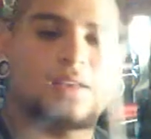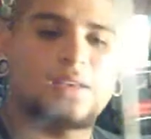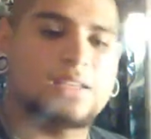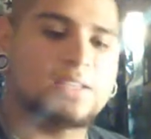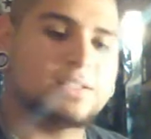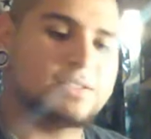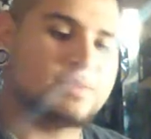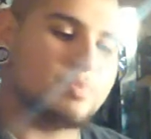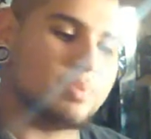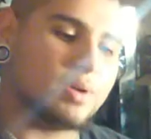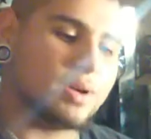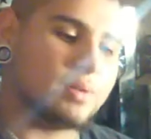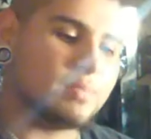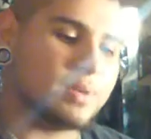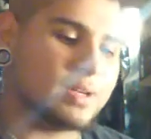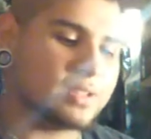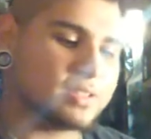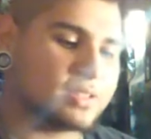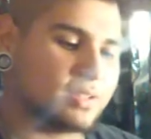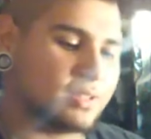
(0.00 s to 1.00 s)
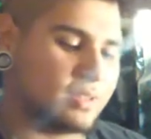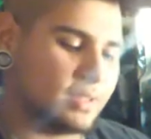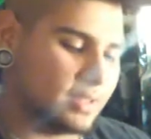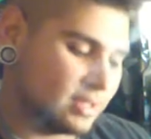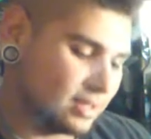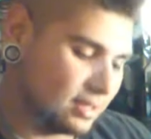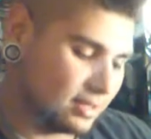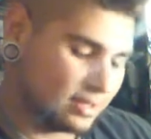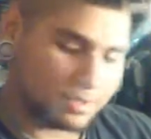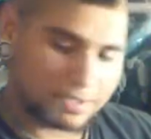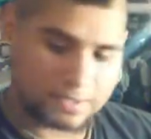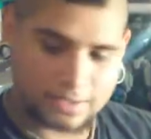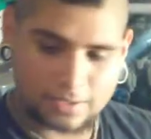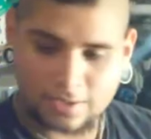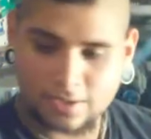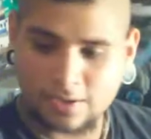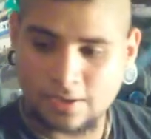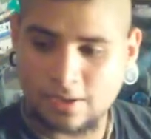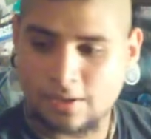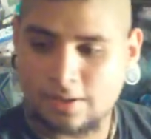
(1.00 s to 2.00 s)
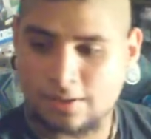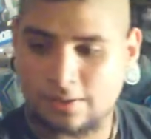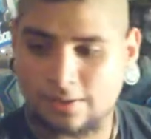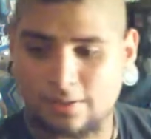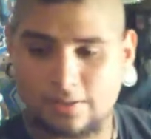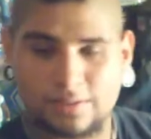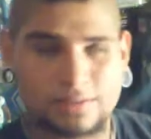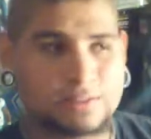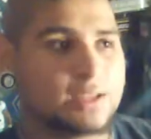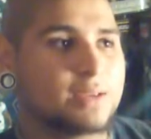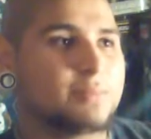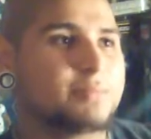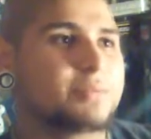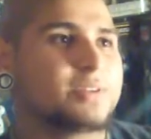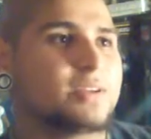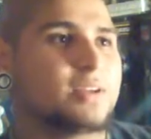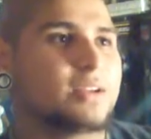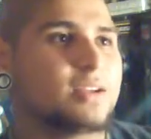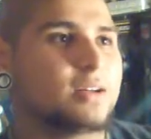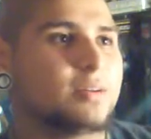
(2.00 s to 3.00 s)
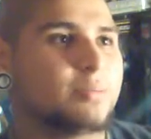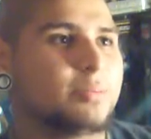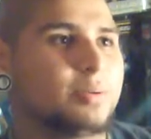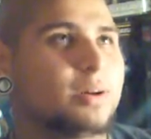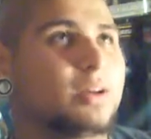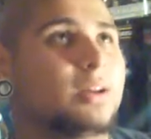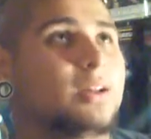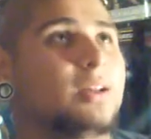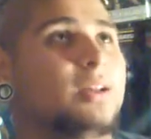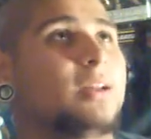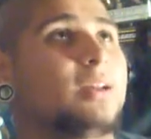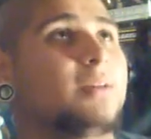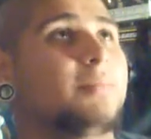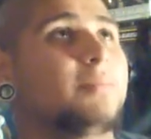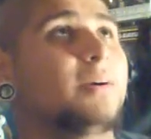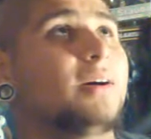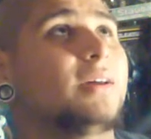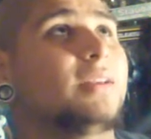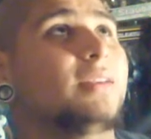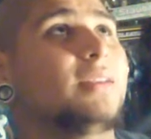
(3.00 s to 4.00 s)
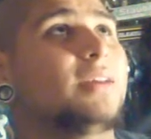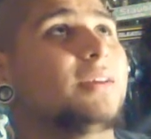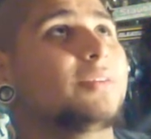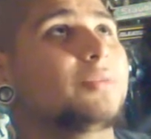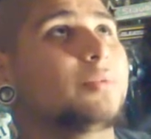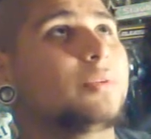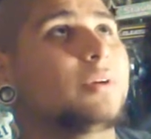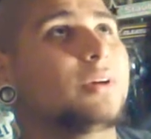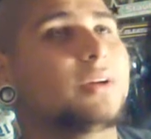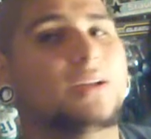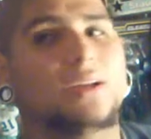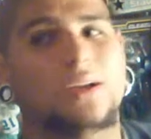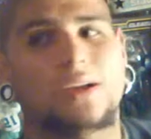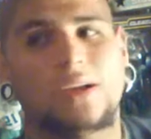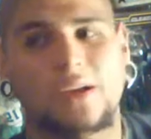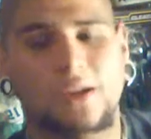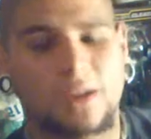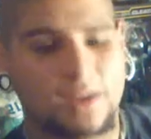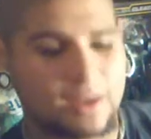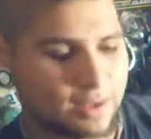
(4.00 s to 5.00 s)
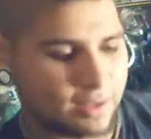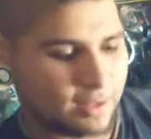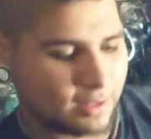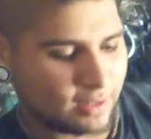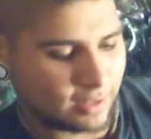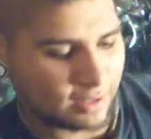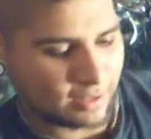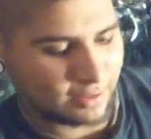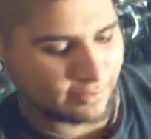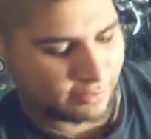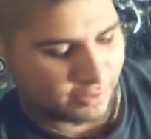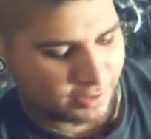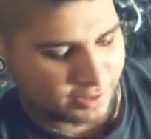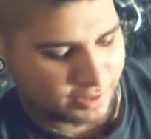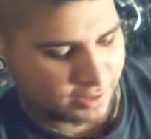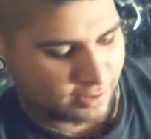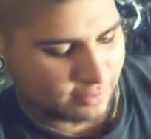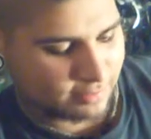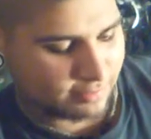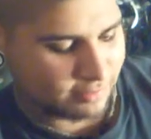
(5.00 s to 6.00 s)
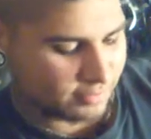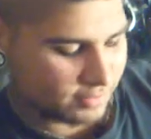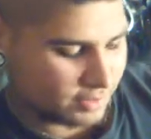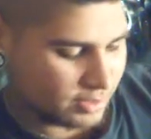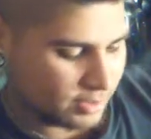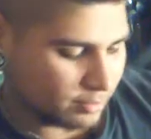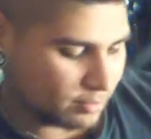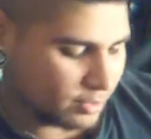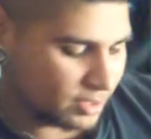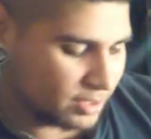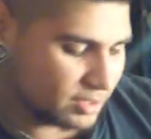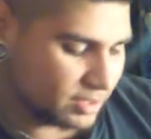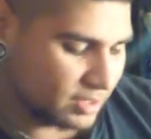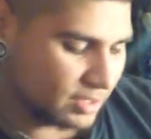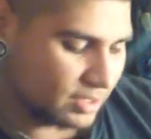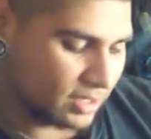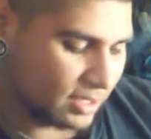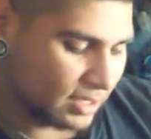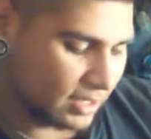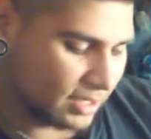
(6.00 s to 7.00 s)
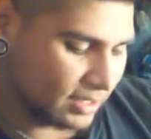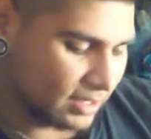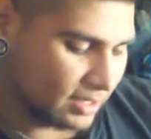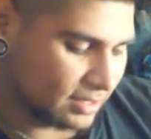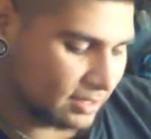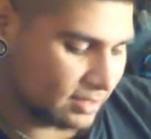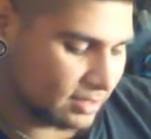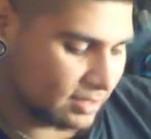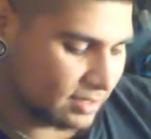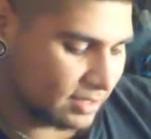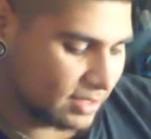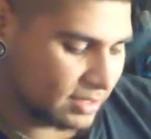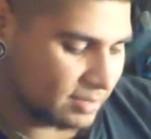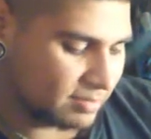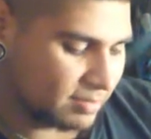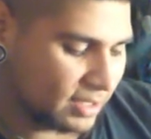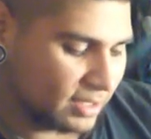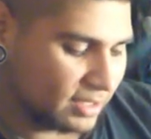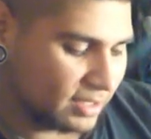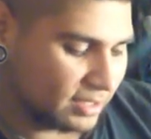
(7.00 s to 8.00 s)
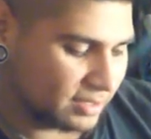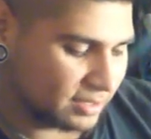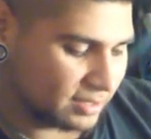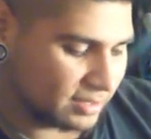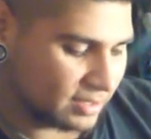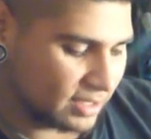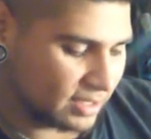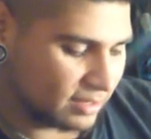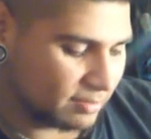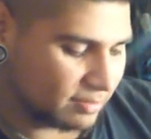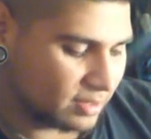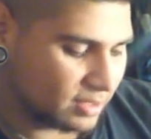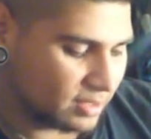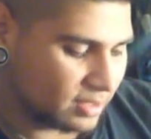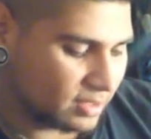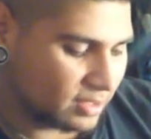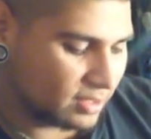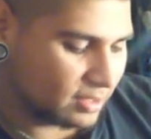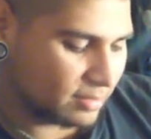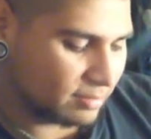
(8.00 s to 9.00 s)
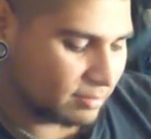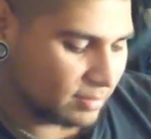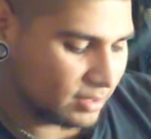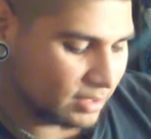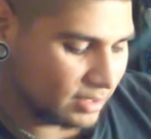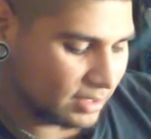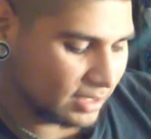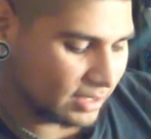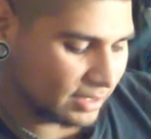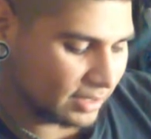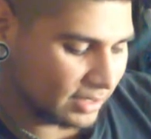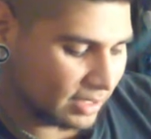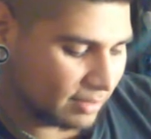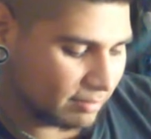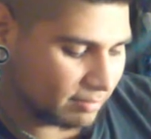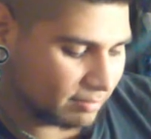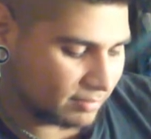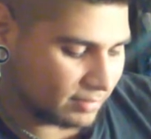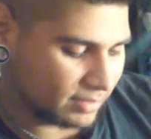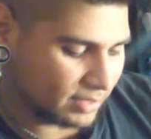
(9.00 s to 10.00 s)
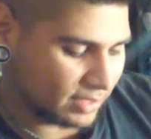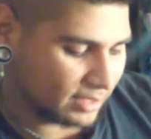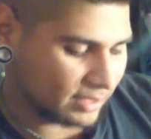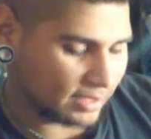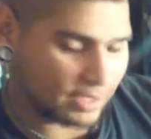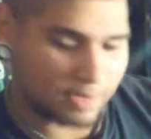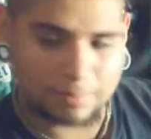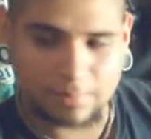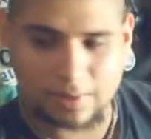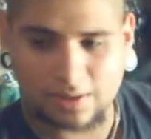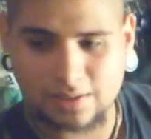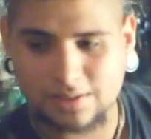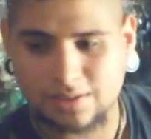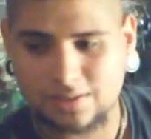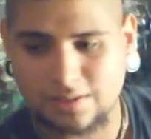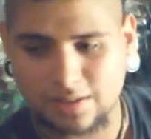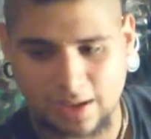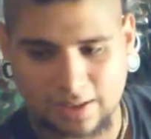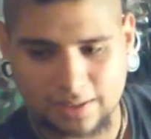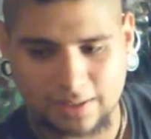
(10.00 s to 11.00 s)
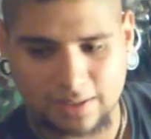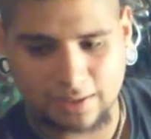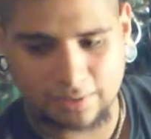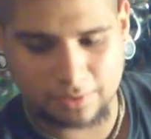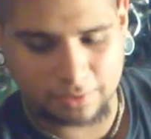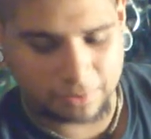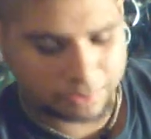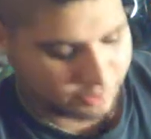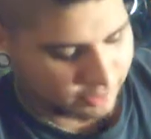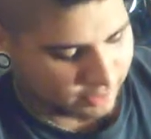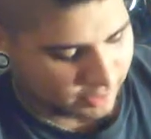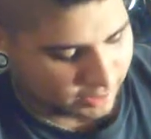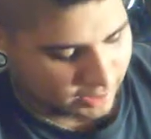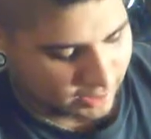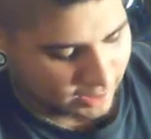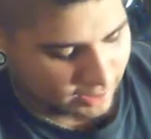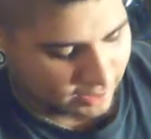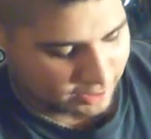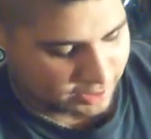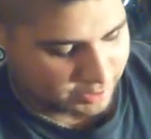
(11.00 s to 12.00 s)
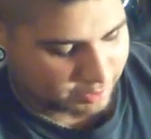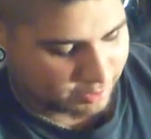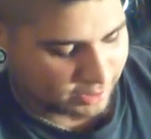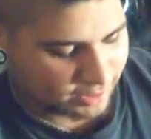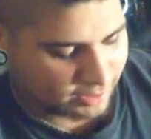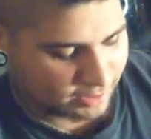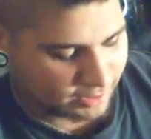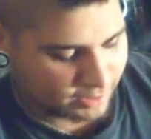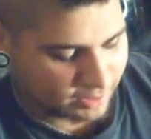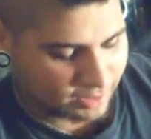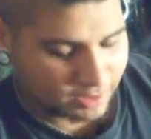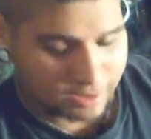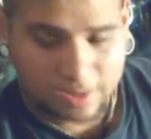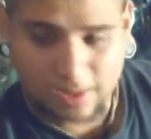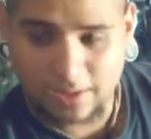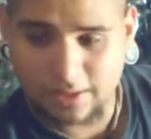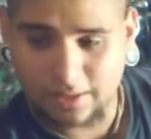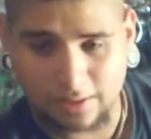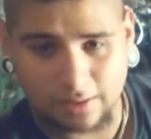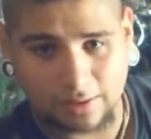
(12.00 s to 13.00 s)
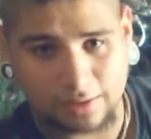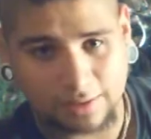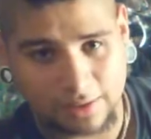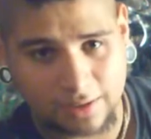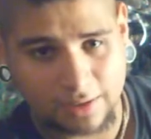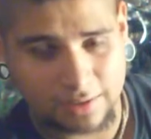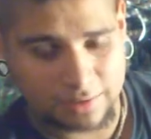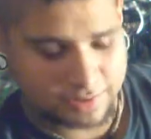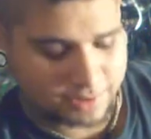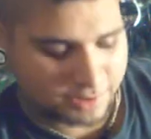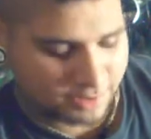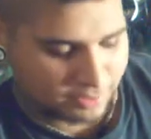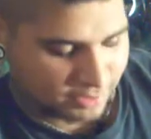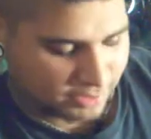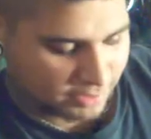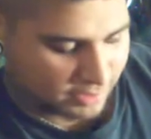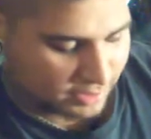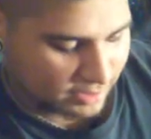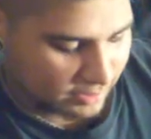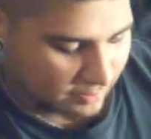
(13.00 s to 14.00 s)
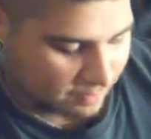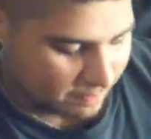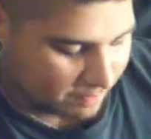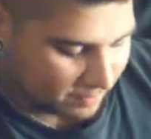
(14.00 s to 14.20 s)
It's pretty much the same setup, but this one, like for some reason, like it's mainly the same, but not that much identical to the Tiger Spring on the other series.